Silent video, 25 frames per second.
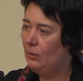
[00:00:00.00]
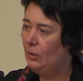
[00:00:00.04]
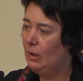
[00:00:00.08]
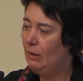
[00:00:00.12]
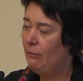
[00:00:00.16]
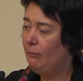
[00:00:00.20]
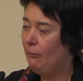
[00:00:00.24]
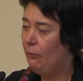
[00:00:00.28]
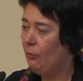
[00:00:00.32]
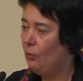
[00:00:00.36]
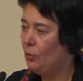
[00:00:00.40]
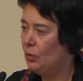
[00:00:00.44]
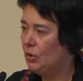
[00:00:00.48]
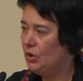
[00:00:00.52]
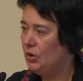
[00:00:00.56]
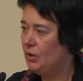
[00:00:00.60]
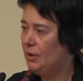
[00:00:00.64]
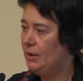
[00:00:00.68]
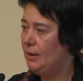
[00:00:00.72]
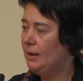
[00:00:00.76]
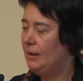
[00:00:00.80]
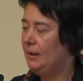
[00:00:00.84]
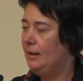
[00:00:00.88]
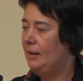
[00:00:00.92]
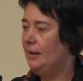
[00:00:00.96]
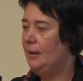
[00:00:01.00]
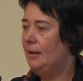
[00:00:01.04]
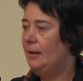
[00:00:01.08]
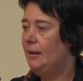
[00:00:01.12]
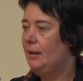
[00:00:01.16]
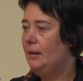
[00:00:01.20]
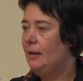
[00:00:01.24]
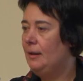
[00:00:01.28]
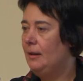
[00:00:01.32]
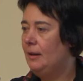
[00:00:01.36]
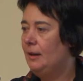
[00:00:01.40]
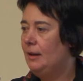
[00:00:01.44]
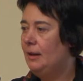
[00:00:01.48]
unfortunately,
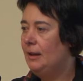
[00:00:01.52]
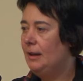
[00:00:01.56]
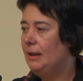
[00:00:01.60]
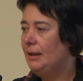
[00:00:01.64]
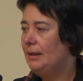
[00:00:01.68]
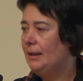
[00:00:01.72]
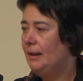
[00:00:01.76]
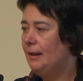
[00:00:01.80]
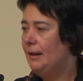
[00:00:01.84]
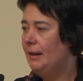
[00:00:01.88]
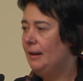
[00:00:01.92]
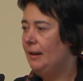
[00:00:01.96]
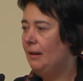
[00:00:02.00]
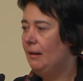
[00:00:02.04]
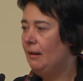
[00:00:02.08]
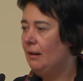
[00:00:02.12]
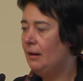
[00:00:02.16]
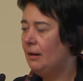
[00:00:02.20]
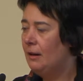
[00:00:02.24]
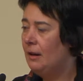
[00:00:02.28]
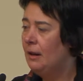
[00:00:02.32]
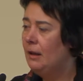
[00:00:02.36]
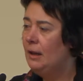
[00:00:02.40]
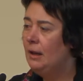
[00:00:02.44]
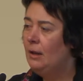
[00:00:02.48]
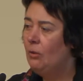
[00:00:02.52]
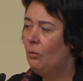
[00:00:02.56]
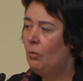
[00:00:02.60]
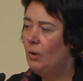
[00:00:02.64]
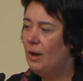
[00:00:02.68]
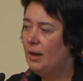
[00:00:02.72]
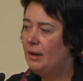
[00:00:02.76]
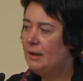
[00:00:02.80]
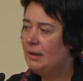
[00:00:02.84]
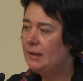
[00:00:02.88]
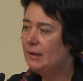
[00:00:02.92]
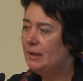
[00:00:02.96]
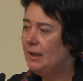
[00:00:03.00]
in Italy are, one
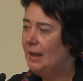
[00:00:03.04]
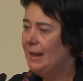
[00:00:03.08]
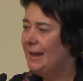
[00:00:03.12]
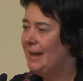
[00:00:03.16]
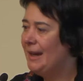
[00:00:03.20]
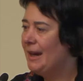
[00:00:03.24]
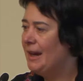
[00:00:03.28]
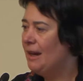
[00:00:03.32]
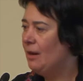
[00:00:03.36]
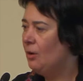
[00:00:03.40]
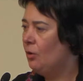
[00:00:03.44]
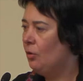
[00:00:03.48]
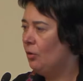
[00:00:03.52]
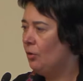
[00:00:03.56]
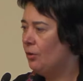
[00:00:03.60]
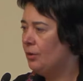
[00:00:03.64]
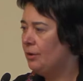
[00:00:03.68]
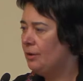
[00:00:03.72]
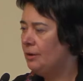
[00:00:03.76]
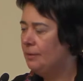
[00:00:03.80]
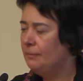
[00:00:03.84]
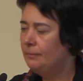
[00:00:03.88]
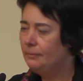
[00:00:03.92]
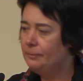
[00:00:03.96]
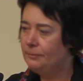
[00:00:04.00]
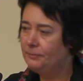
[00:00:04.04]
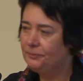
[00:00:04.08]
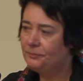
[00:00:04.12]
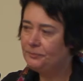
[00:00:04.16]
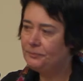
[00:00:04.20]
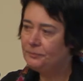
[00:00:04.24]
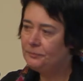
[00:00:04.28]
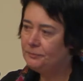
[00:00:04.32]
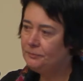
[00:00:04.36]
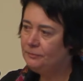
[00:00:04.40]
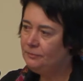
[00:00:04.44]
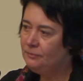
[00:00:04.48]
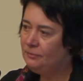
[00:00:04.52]
is the Lega Nord,
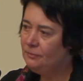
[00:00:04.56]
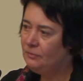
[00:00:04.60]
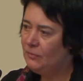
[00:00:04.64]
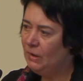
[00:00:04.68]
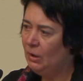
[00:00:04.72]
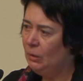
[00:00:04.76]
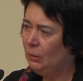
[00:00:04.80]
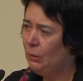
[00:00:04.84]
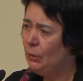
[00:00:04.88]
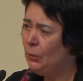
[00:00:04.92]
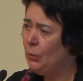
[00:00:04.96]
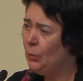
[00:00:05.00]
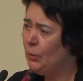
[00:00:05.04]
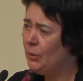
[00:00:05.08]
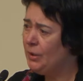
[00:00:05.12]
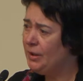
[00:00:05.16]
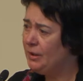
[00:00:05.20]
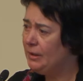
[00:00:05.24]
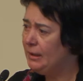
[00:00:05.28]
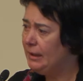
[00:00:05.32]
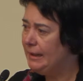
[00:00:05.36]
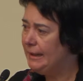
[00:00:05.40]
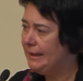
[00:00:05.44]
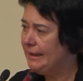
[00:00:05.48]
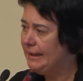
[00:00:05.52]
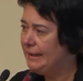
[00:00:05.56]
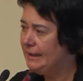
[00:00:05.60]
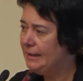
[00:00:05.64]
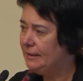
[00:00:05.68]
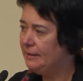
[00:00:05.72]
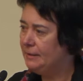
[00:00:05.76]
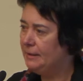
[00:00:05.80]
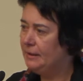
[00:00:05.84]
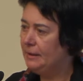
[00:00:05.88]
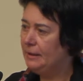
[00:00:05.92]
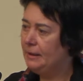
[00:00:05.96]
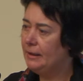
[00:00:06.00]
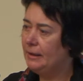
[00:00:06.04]
Northern League
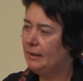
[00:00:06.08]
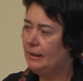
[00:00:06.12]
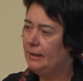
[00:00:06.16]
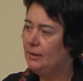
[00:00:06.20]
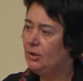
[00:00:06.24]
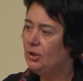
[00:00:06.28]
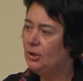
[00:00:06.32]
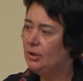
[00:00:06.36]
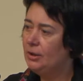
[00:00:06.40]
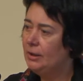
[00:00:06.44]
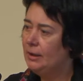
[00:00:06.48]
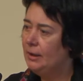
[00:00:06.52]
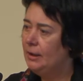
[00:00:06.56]
in English,